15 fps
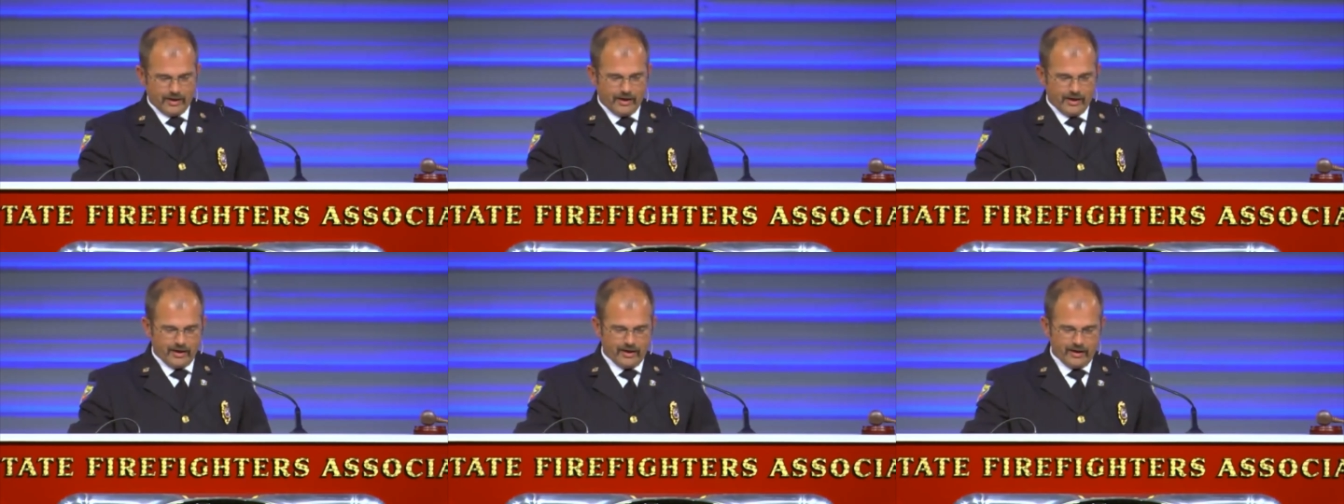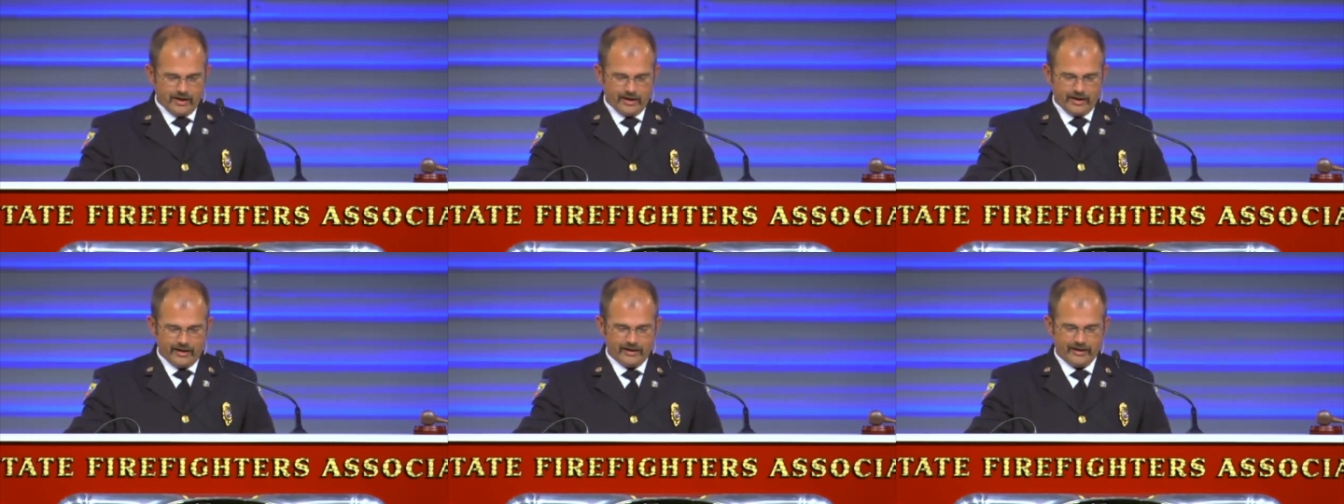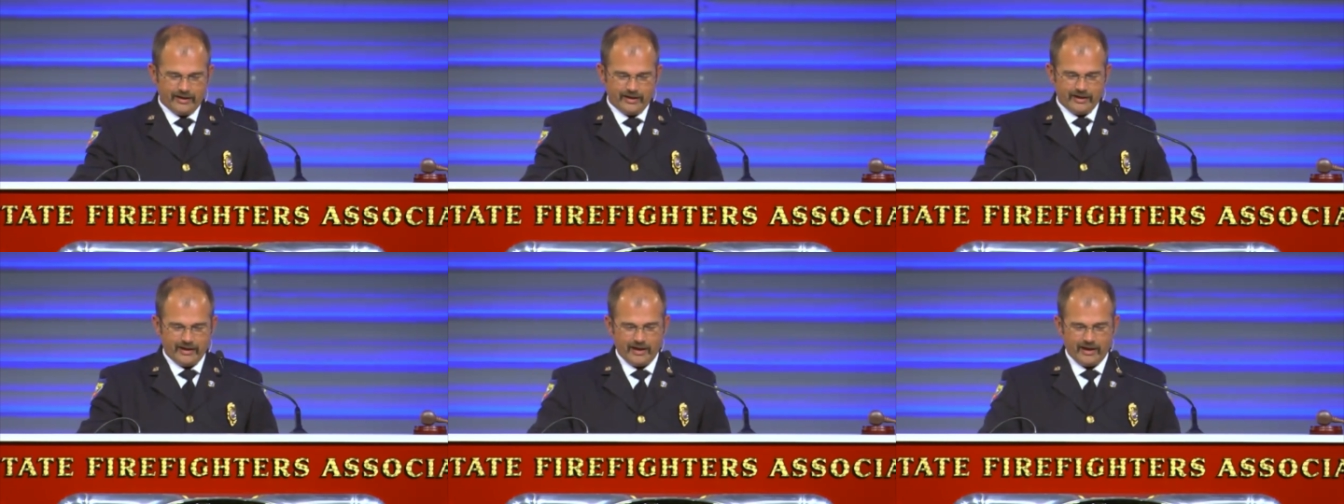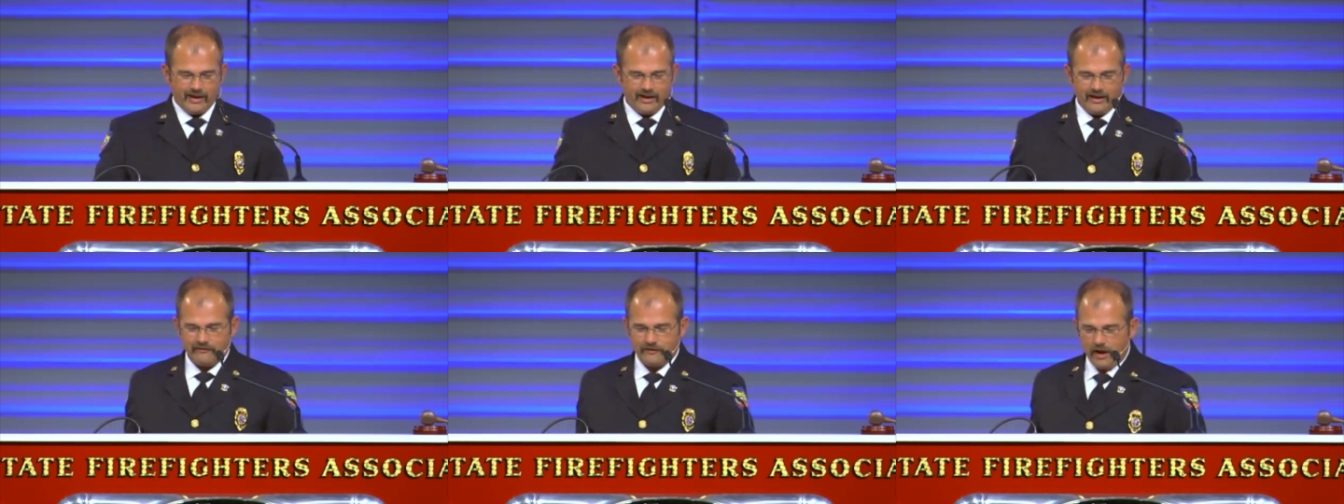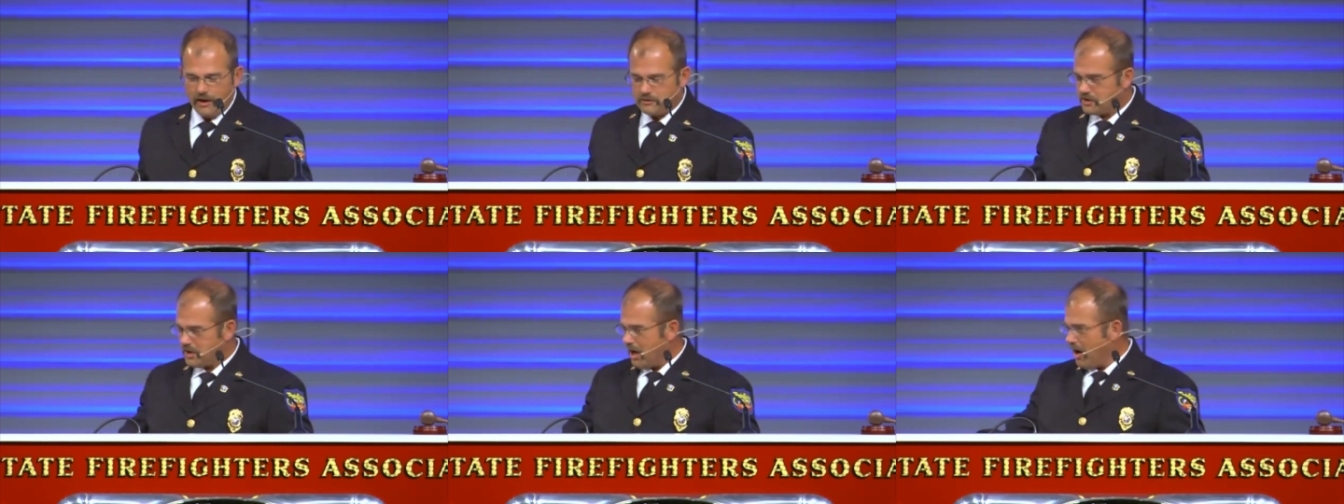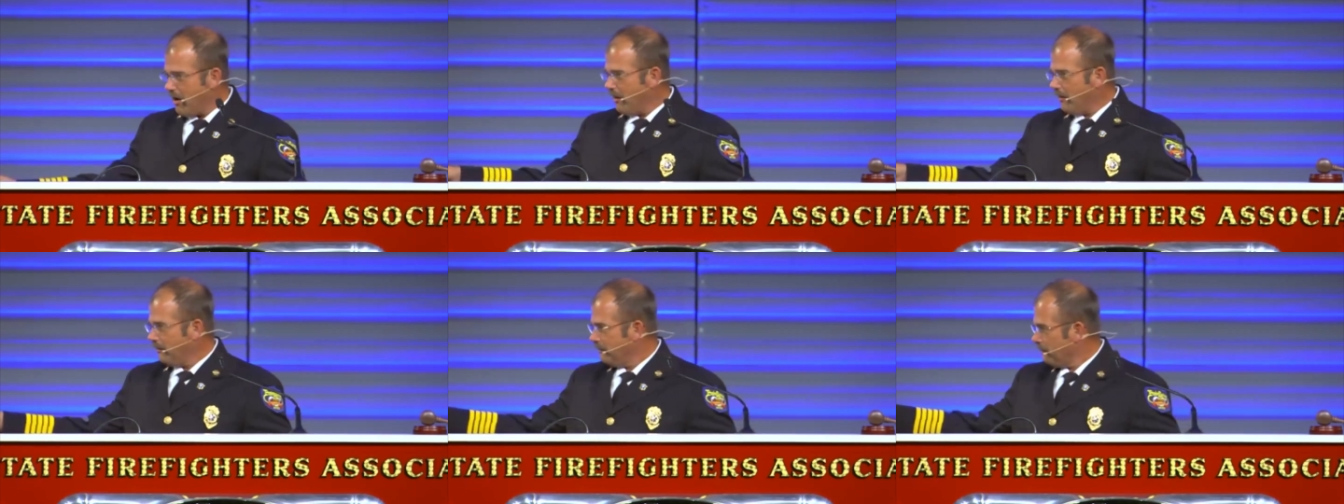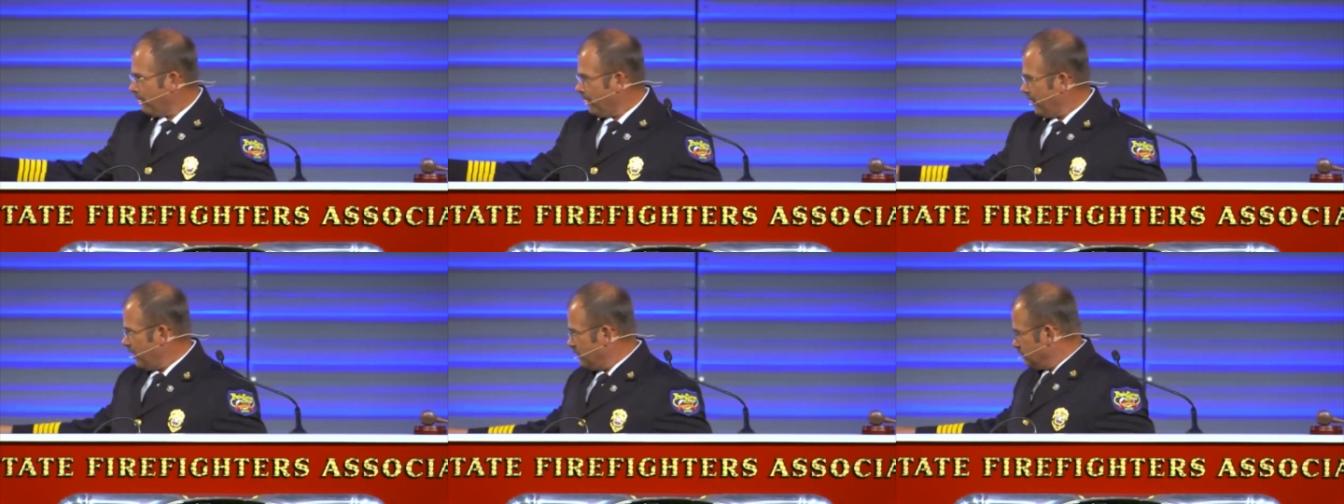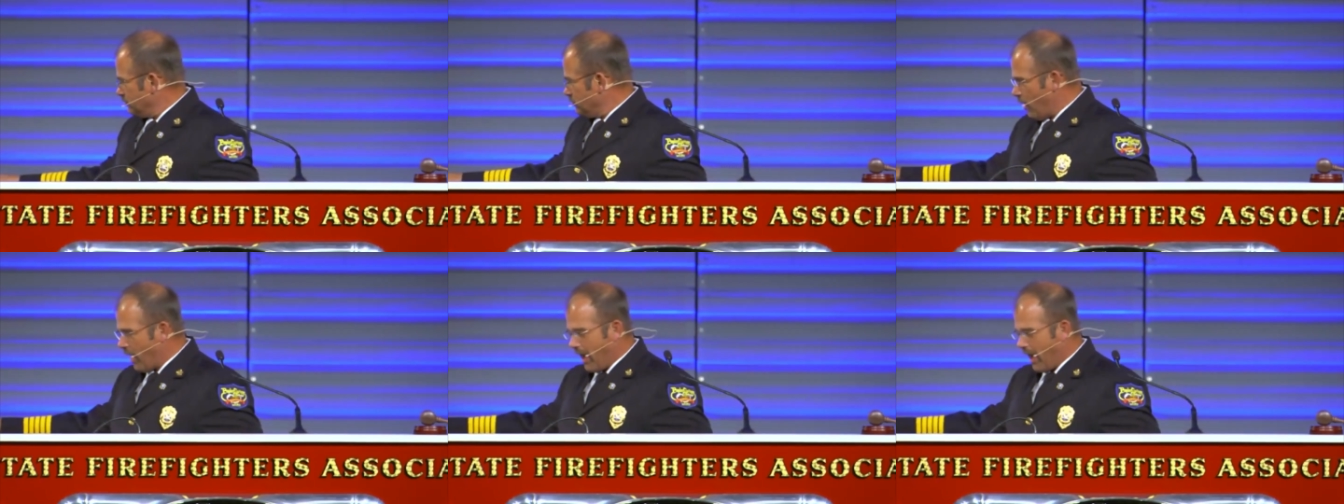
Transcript: Uh, if y'all saw what